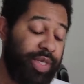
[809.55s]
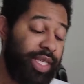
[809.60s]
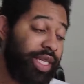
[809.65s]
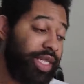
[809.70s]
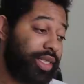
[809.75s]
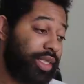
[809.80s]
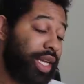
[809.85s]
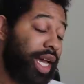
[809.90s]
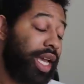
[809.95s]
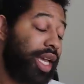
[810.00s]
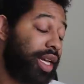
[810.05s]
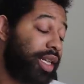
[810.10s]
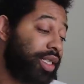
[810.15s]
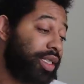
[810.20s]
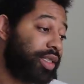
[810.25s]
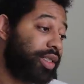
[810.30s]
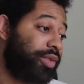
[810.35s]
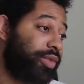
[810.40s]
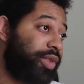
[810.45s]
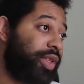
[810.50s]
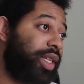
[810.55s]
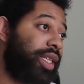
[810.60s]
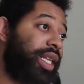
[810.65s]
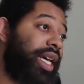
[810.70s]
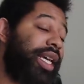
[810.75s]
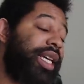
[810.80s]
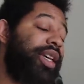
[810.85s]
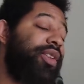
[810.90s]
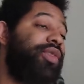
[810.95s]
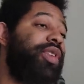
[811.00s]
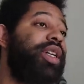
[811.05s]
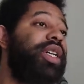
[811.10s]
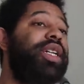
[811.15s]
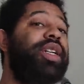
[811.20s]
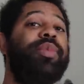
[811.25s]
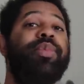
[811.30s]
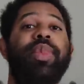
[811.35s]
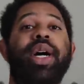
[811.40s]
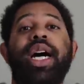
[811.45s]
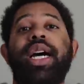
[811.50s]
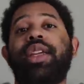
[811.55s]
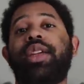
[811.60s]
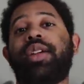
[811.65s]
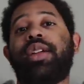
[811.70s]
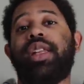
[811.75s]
because I honestly feel like if you're gonna bind